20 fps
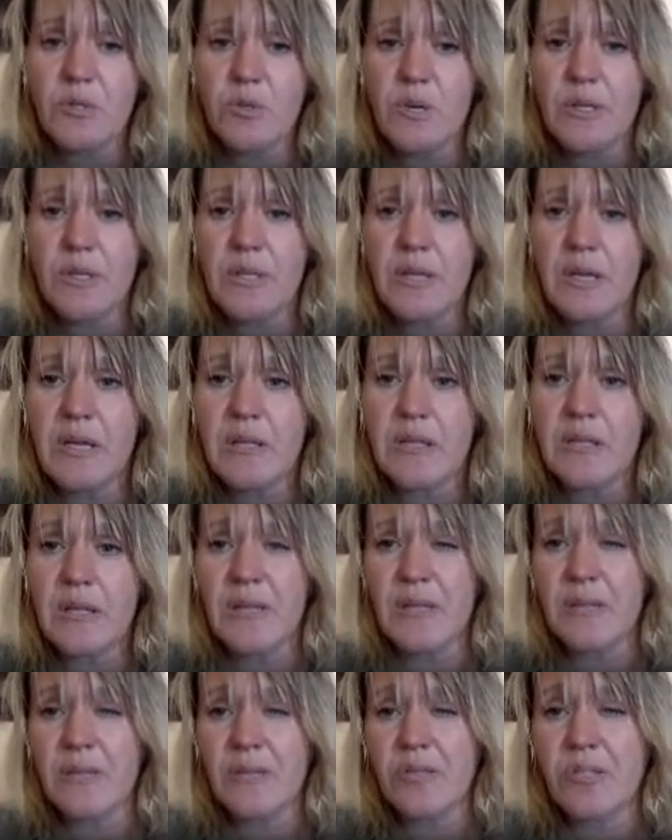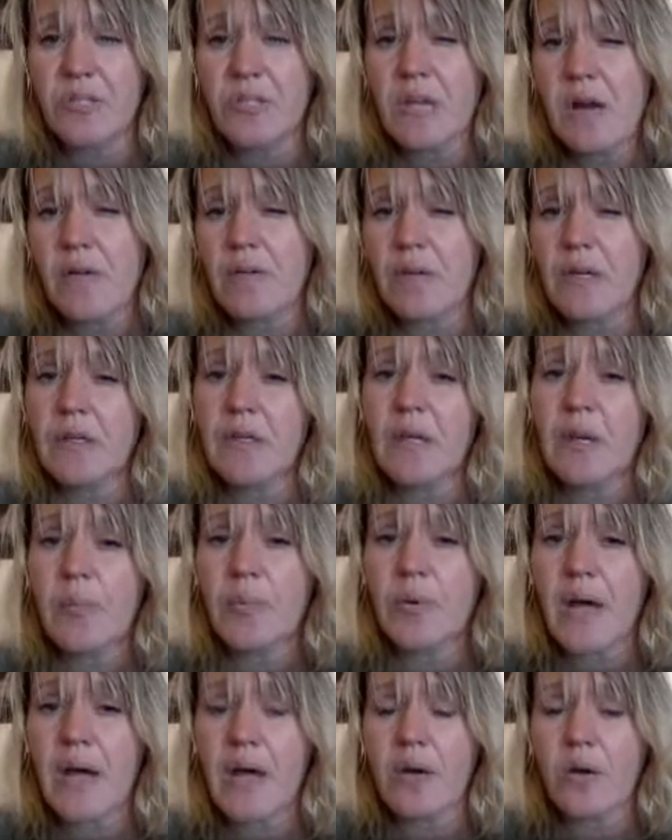So I think that there's not really a
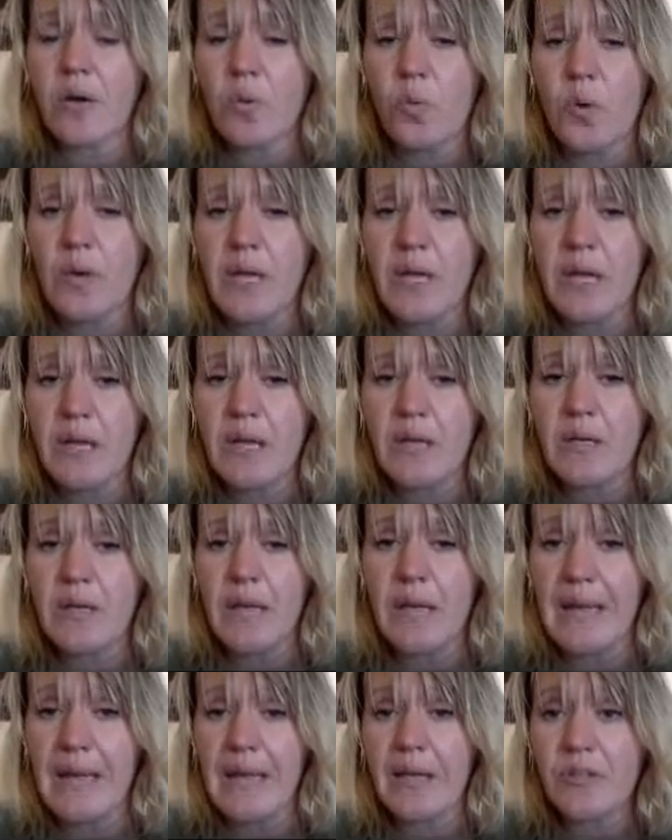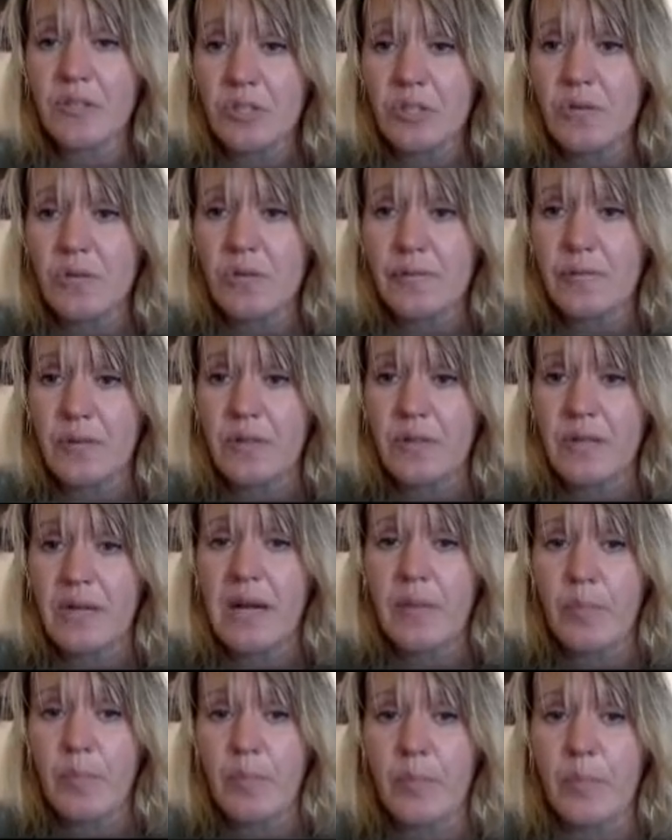black or white answer for
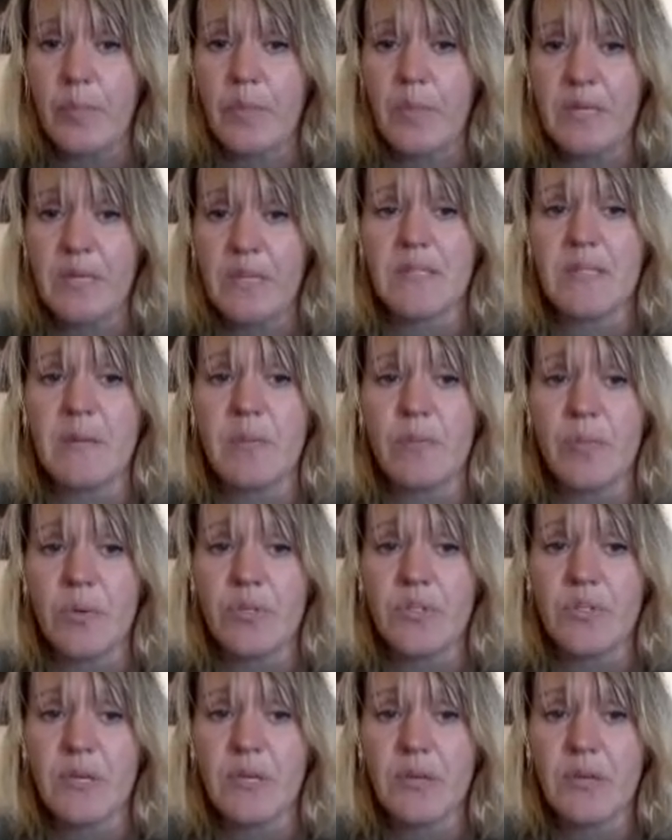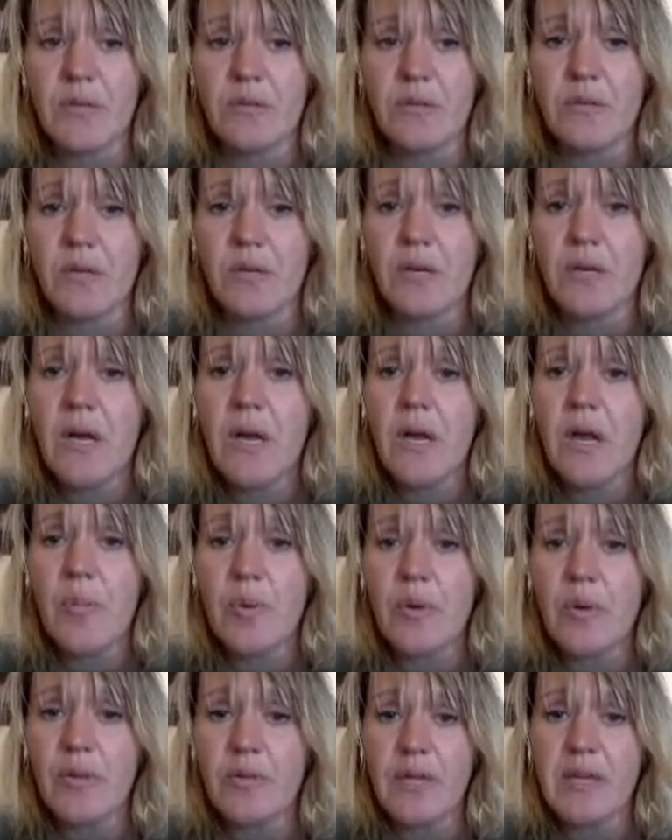that piece in particular,
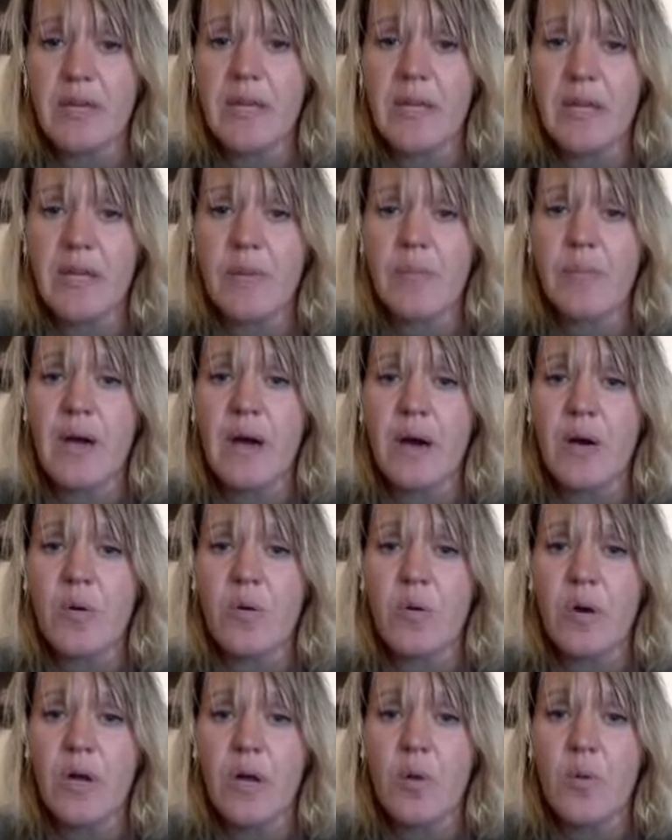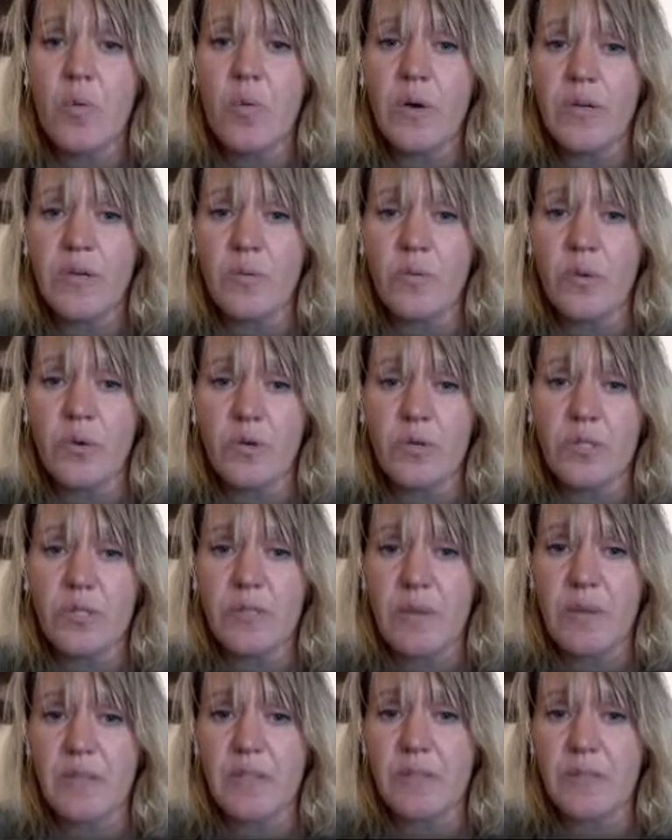but thinking about what works
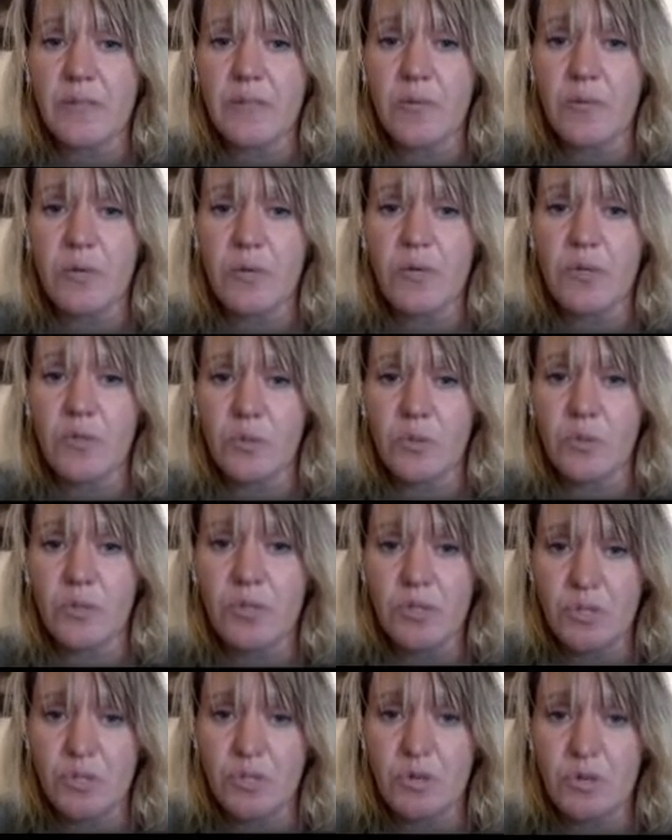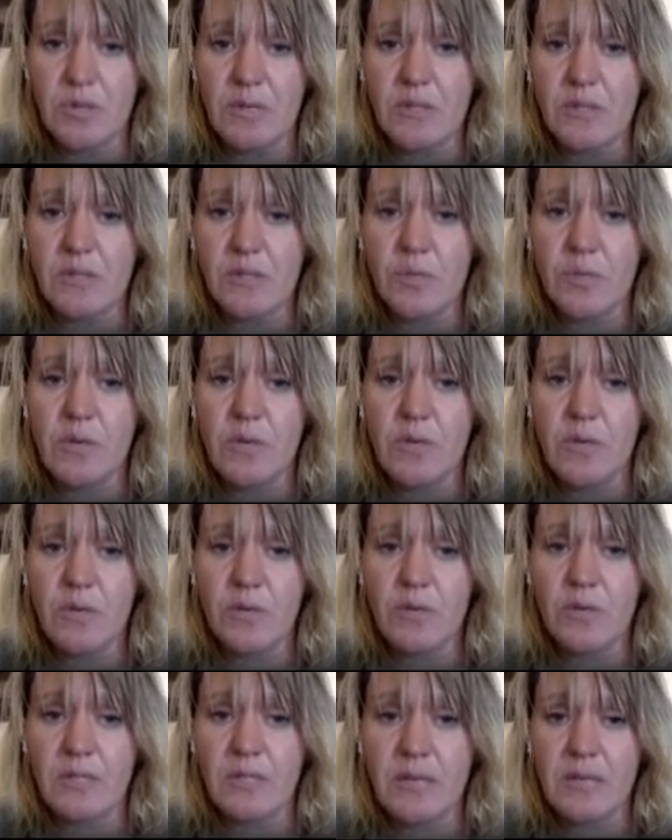best for your students, what
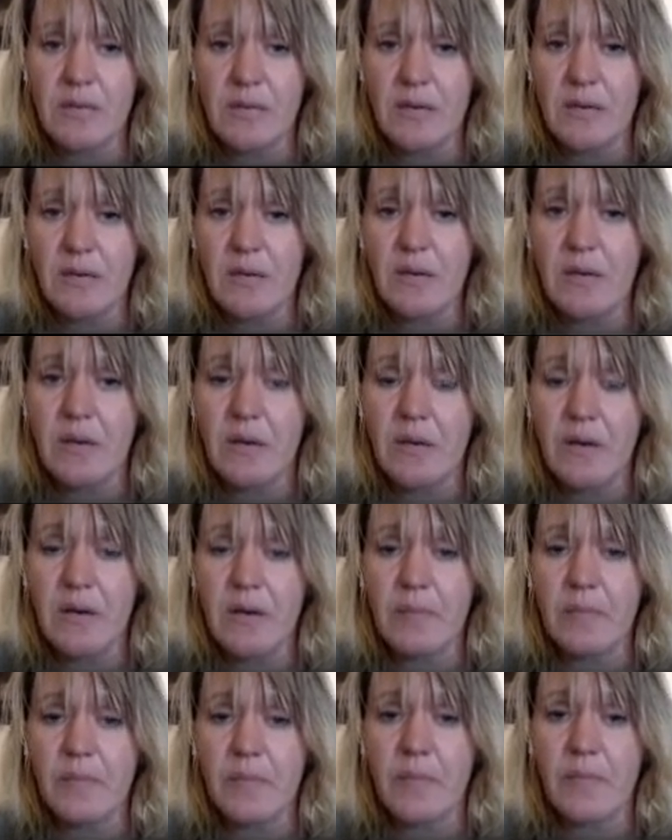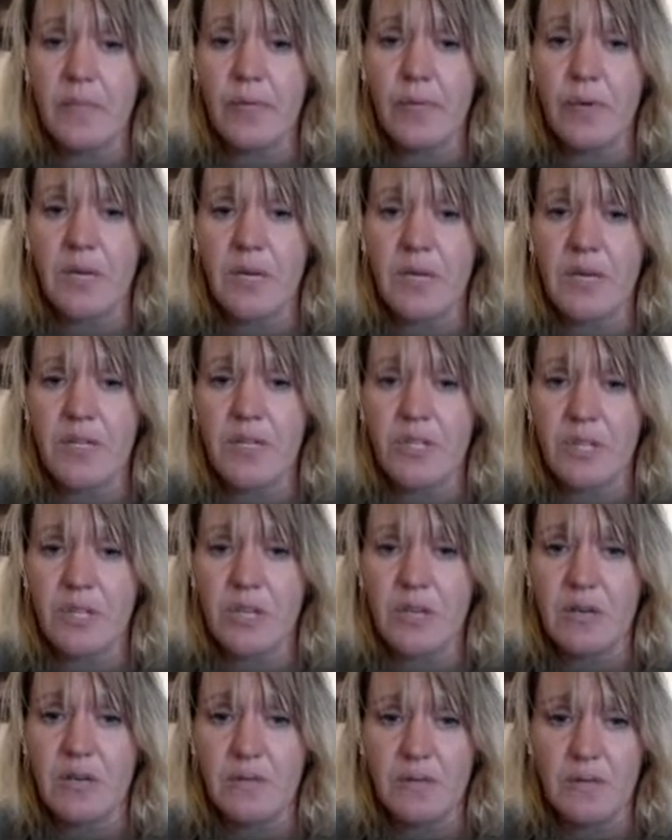you've seen for each
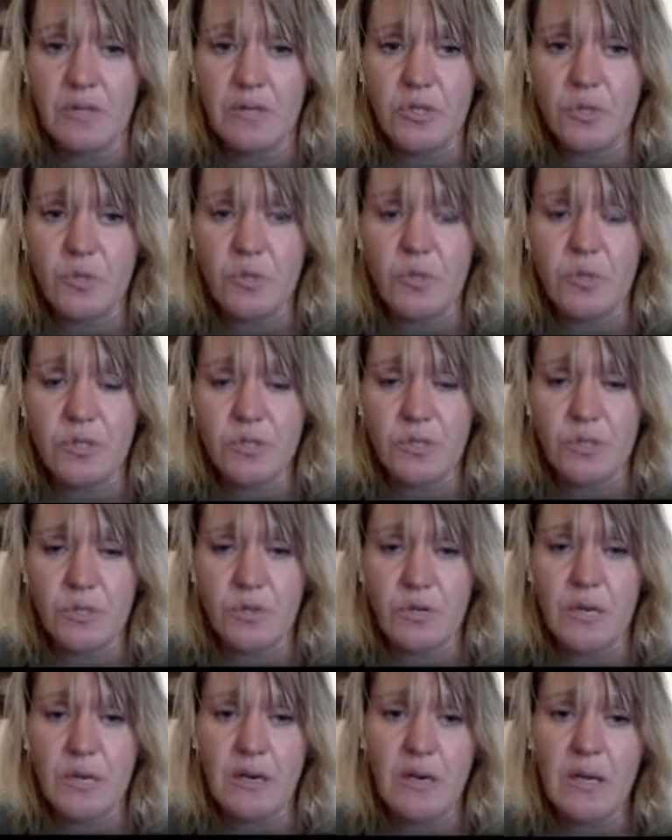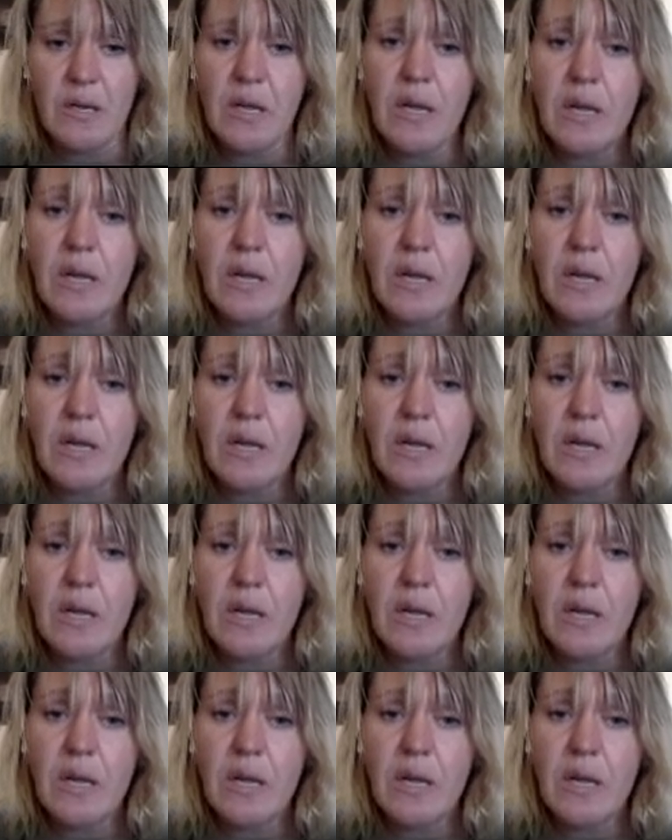individual student.